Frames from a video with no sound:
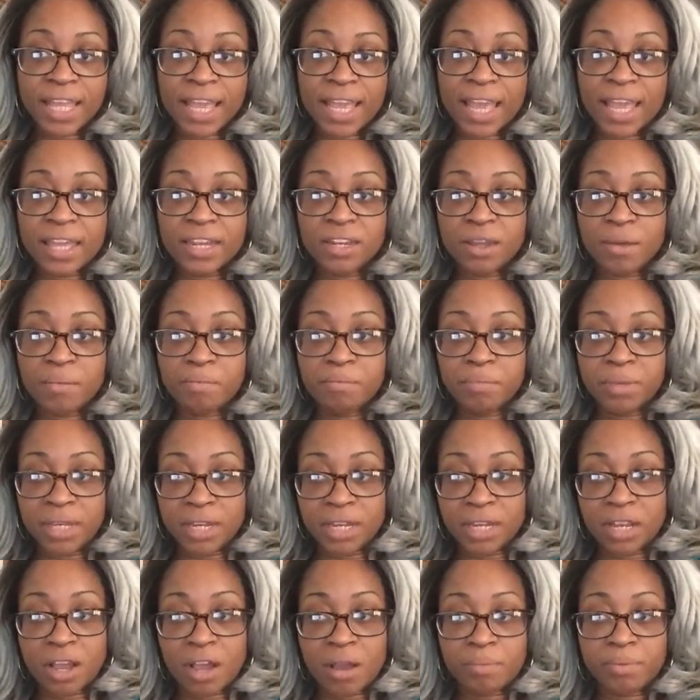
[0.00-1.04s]
they end up
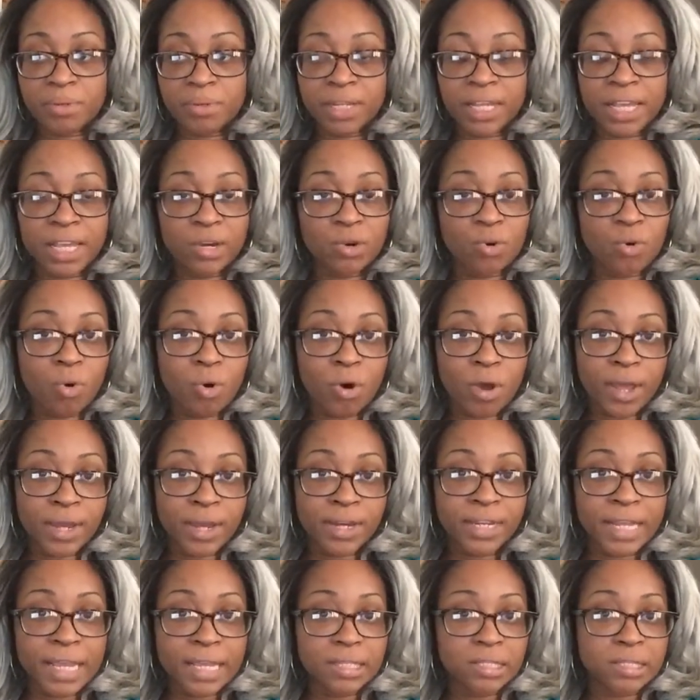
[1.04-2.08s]
meeting up later
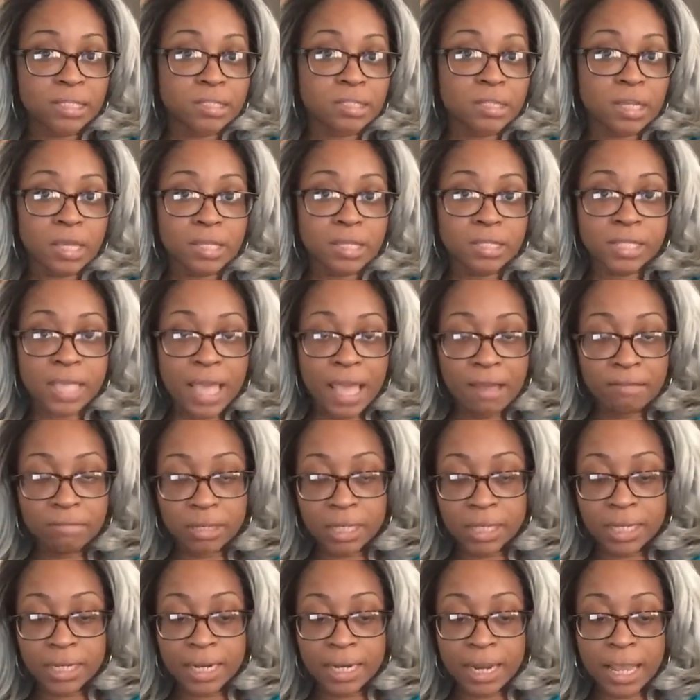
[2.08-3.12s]
on. They discuss
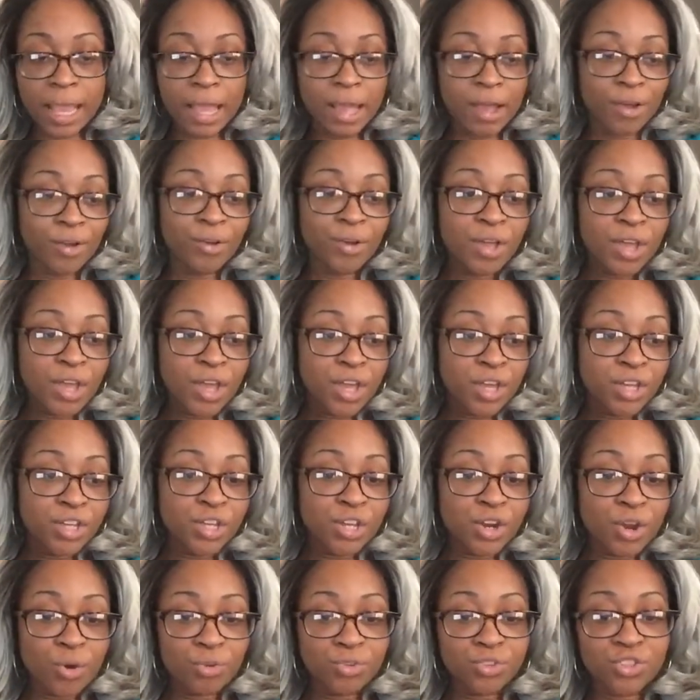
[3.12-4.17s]
Evelyn and how,
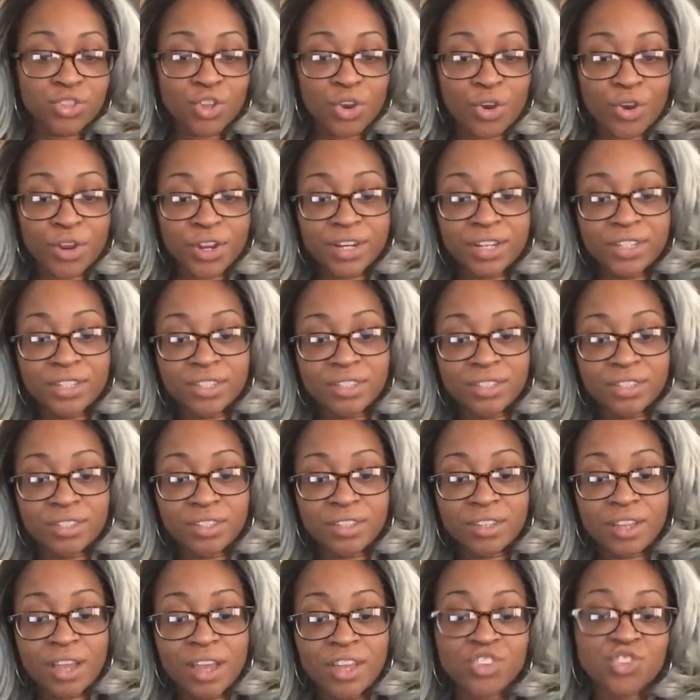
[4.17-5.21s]
you know, certain,
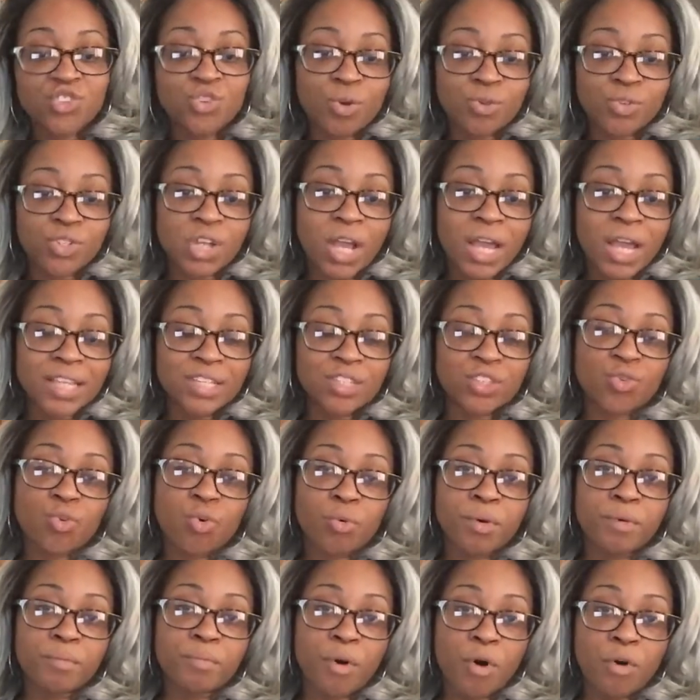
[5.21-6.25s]
because, you know, Shawnee's
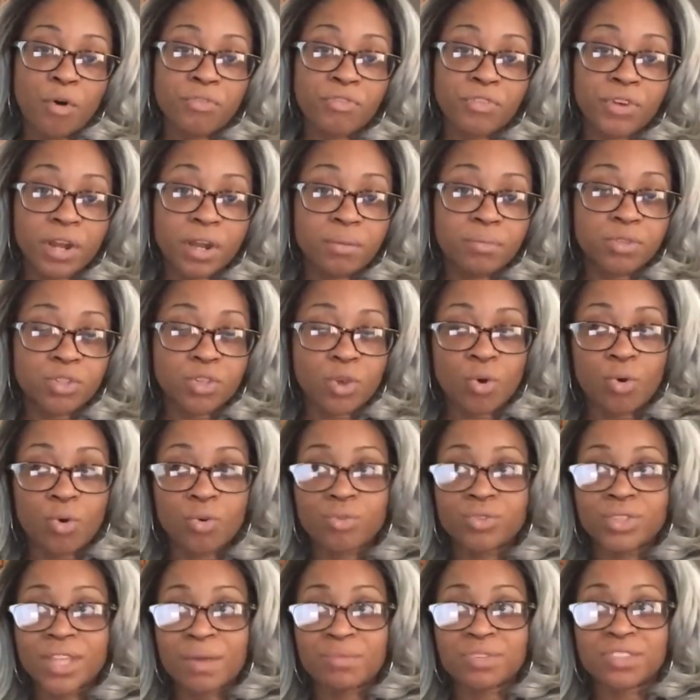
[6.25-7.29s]
cool with both of them.
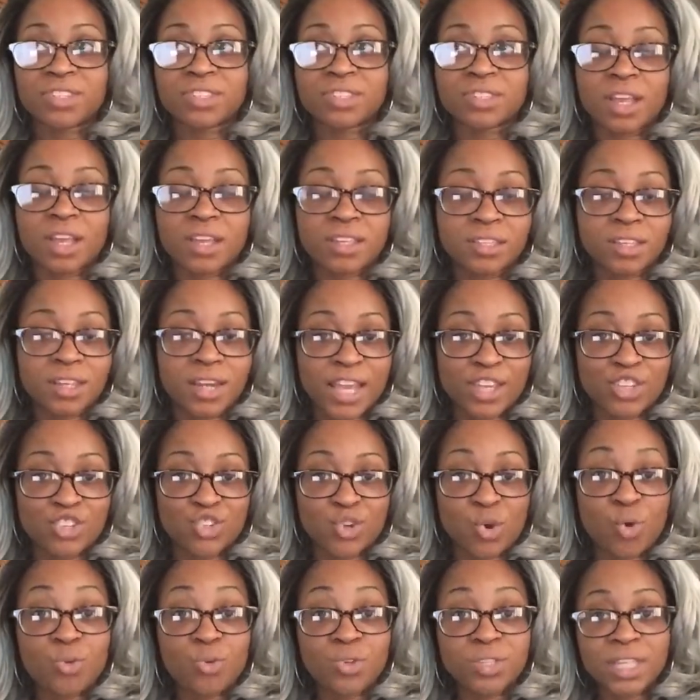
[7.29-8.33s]
So they was discussing, like,
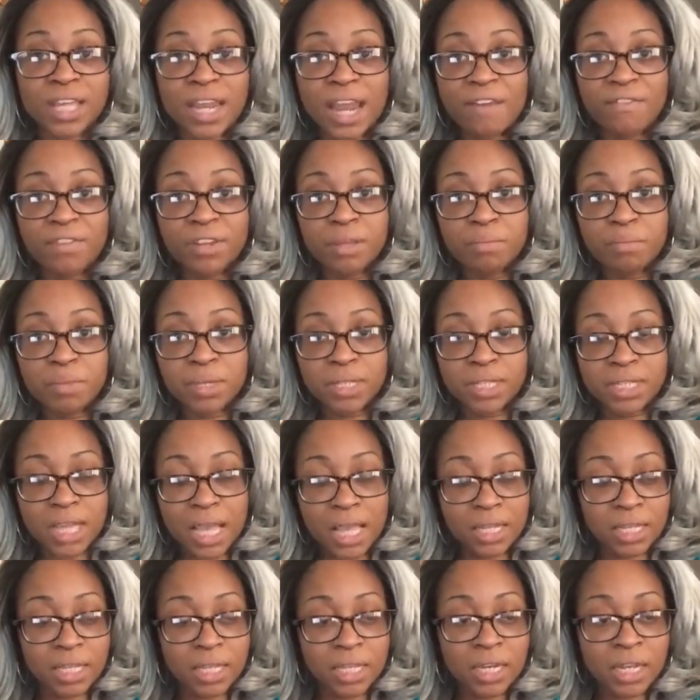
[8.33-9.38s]
jokes that Evelyn be
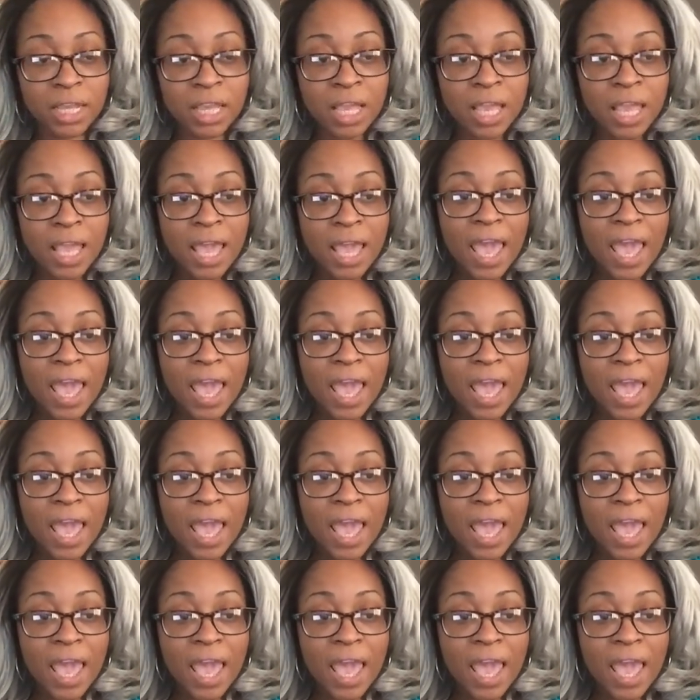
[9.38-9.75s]
telling.